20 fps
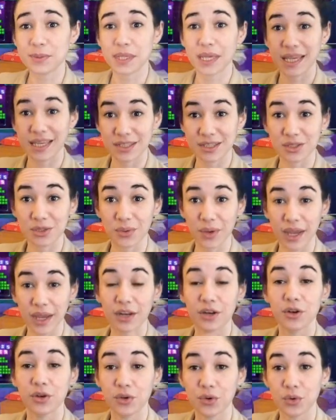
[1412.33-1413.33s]
into a
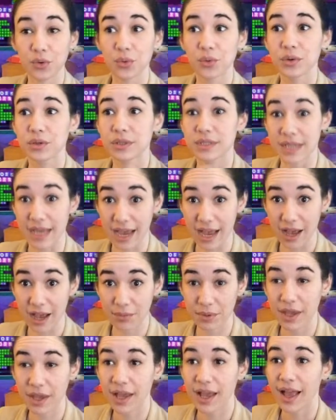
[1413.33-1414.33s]
new tab.
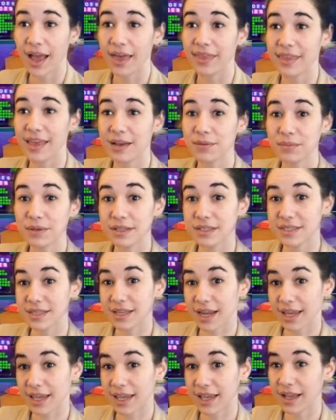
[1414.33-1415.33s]
And that means that
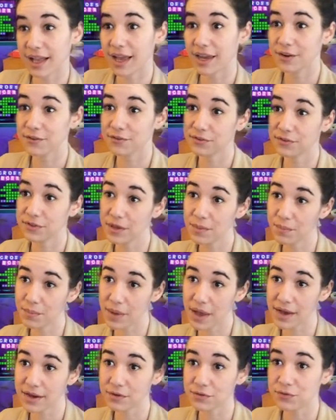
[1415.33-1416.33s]
I can kind of flip
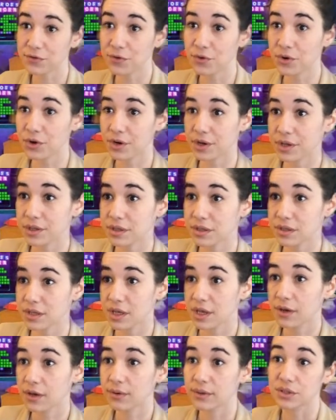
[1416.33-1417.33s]
back and forth,
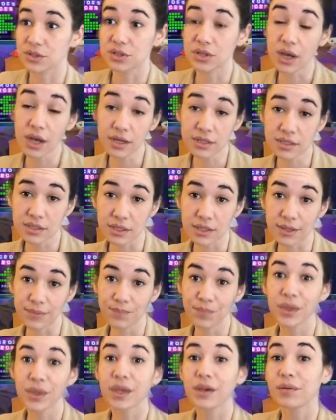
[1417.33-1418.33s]
which is awesome,
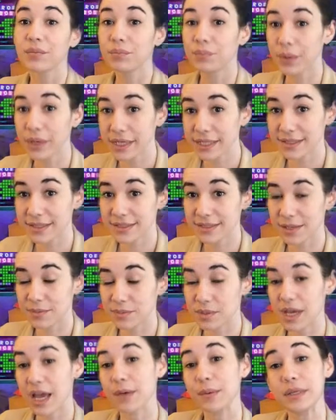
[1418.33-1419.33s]
but at the same
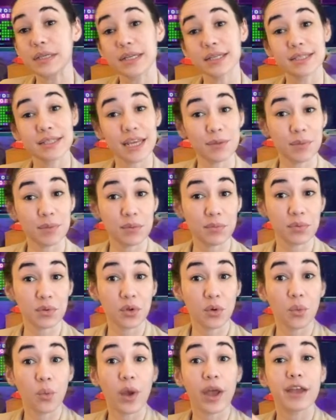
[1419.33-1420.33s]
time, it does take people
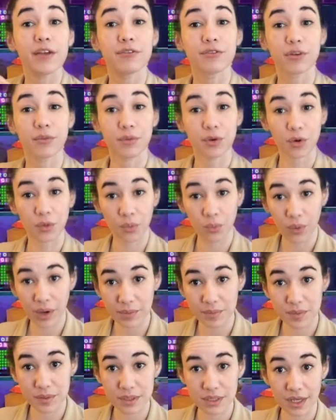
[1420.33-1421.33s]
away from your
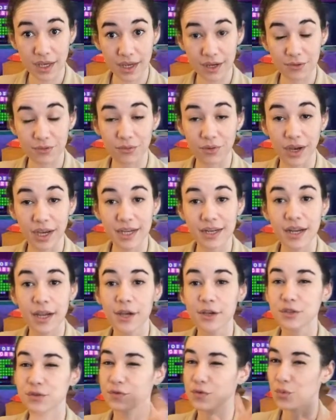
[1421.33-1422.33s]
website, right?
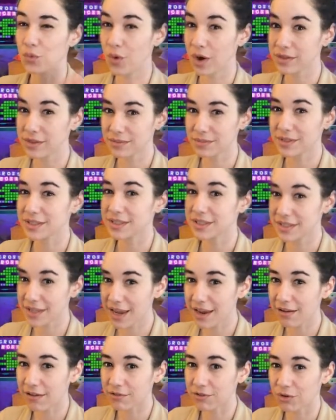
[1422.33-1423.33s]
So if you want them to stay
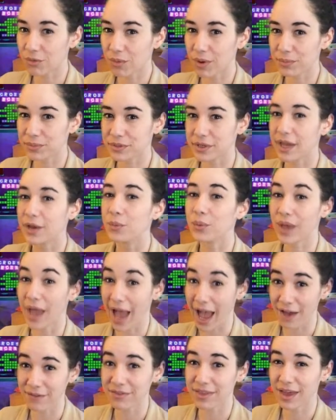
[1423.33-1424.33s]
on your website, we
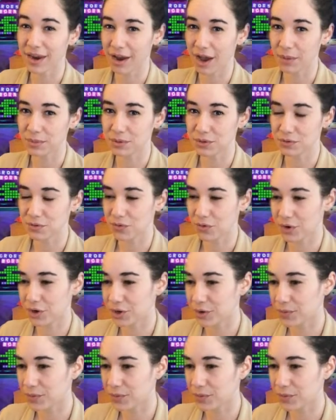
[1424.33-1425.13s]
have that option for you.